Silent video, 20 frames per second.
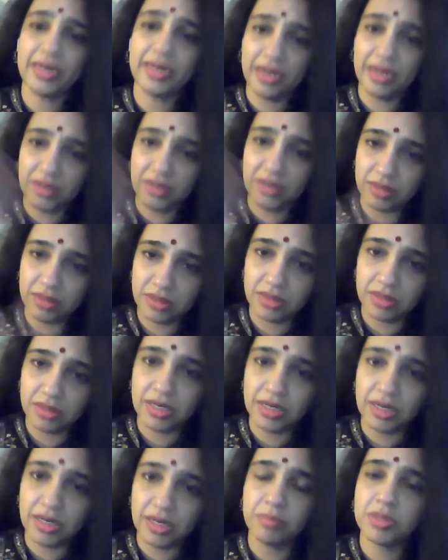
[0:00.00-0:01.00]
And the
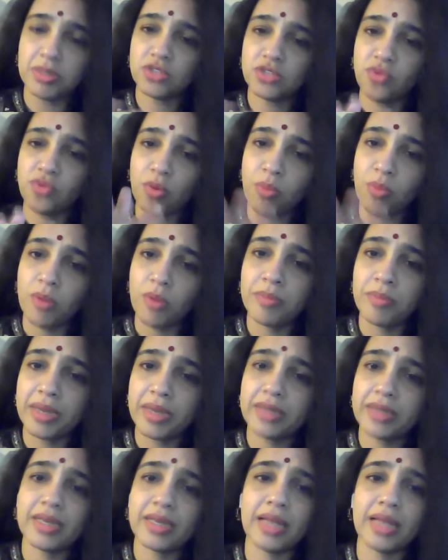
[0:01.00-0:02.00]
numbers for Bombay
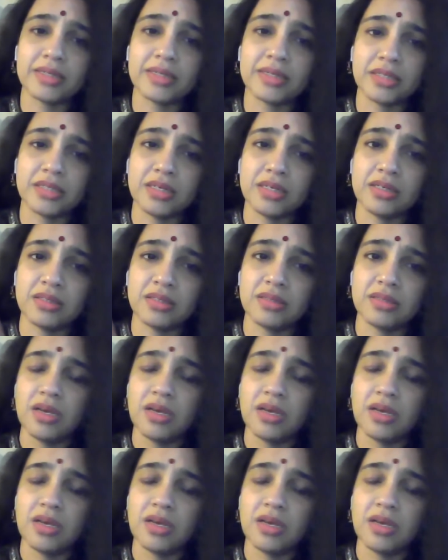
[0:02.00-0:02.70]
and Calcutta is